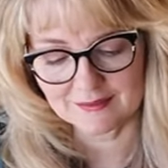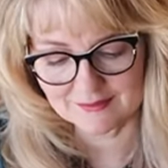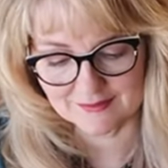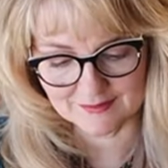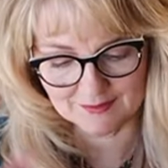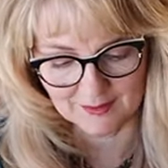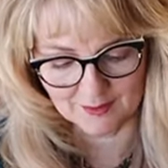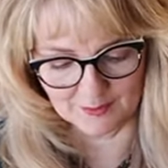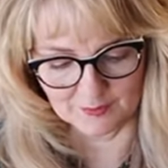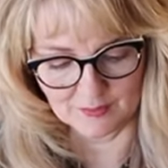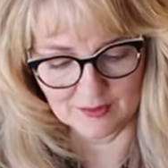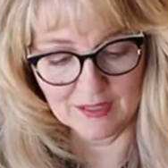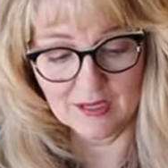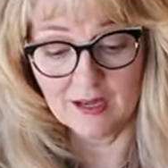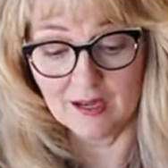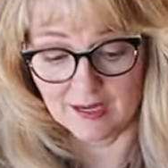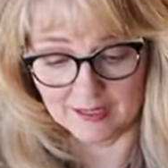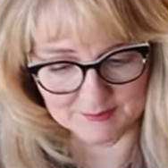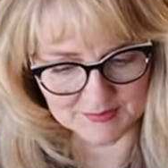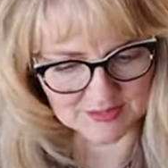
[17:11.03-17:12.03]
So
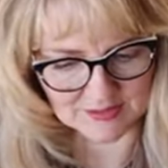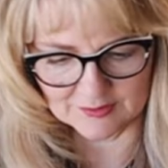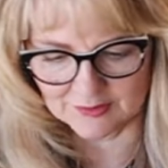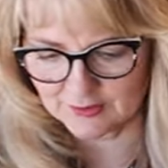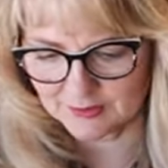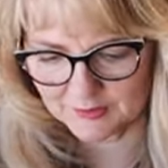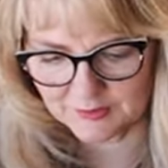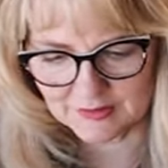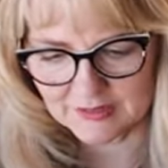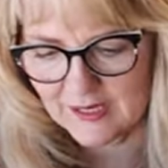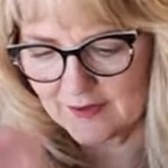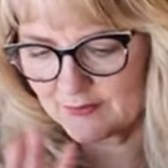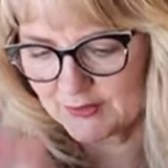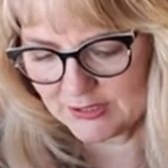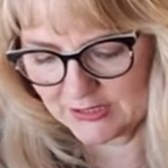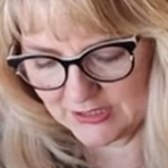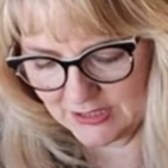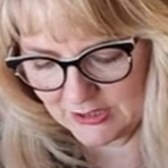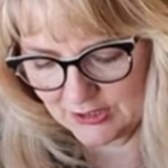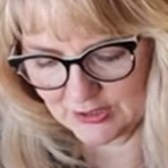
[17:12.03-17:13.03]
I'm still gonna do the cover
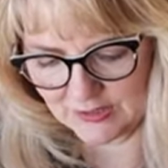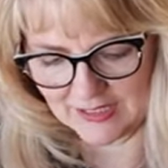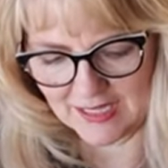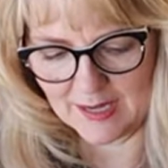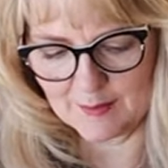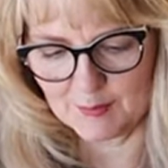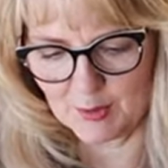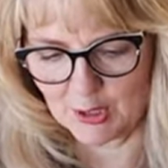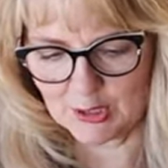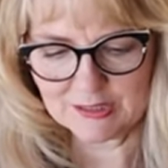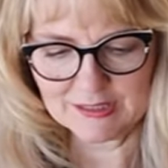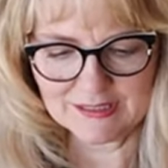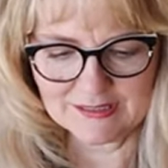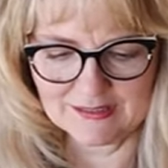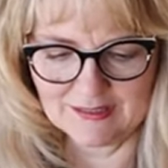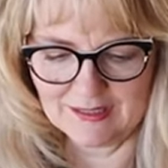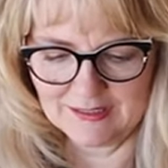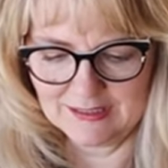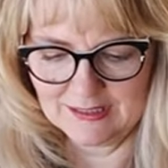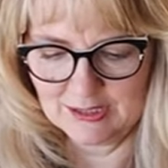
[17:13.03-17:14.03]
stitch. That part does
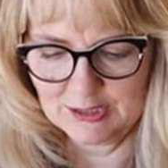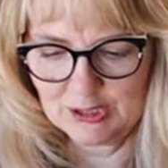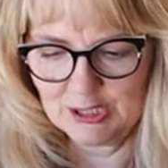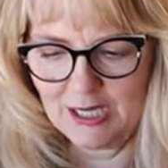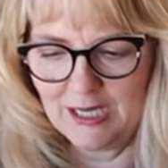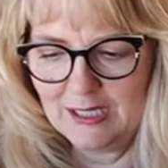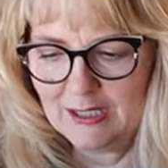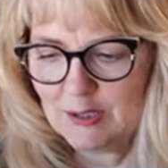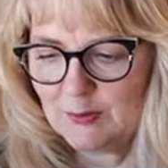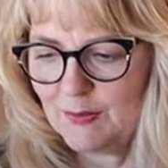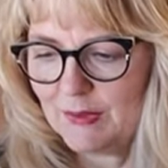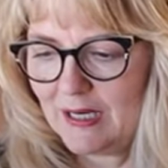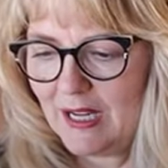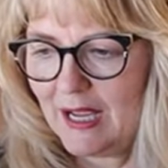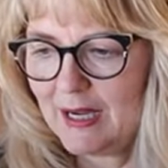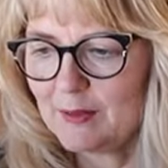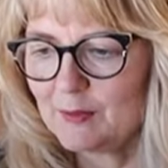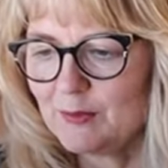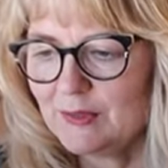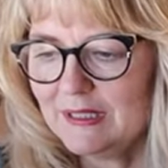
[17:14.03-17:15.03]
not need to change, but
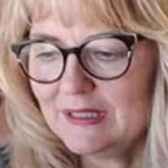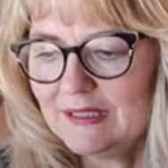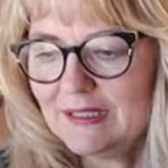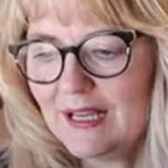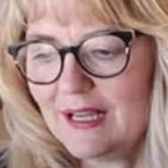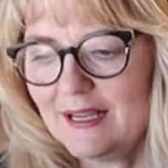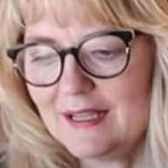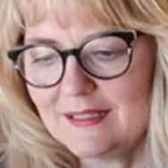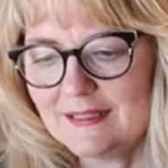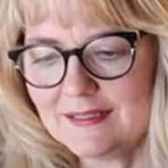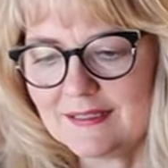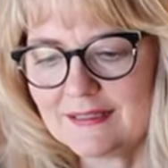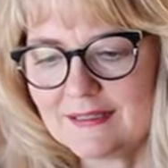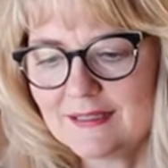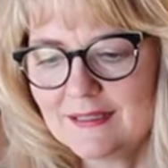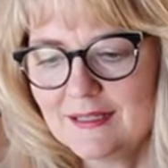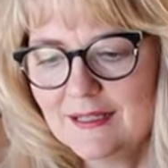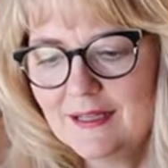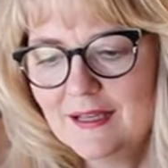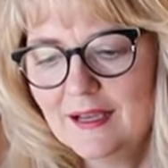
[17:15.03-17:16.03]
I
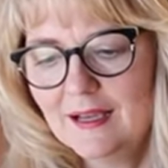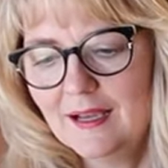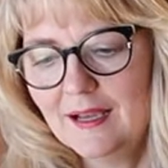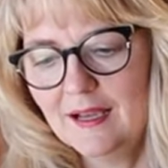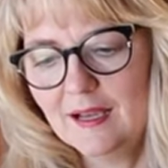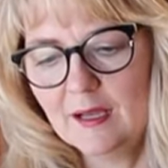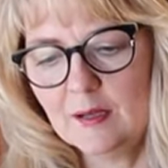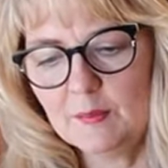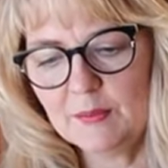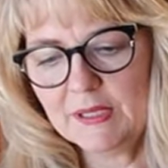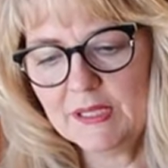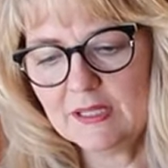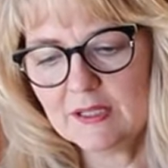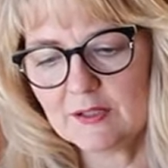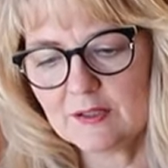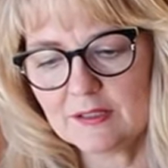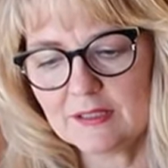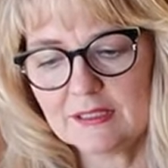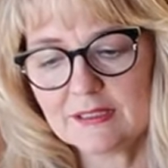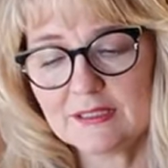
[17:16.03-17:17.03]
realized up
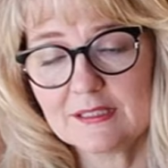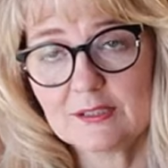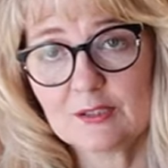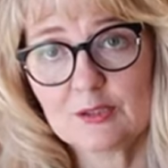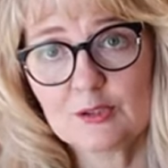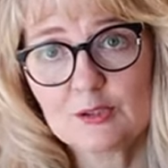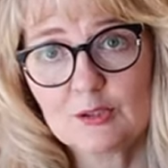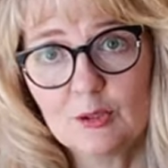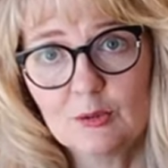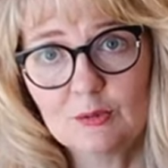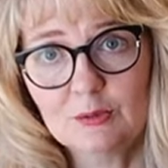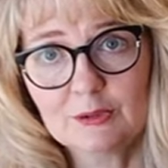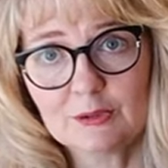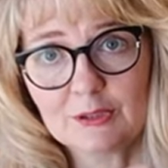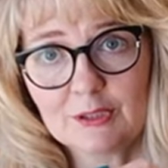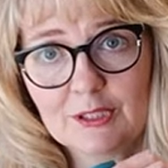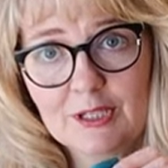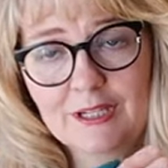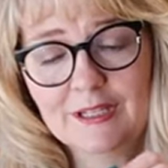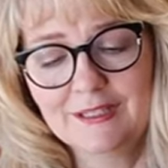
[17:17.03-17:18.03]
here at this
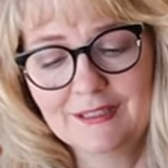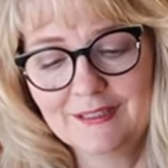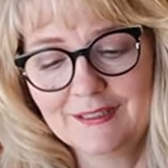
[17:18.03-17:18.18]
shoulder,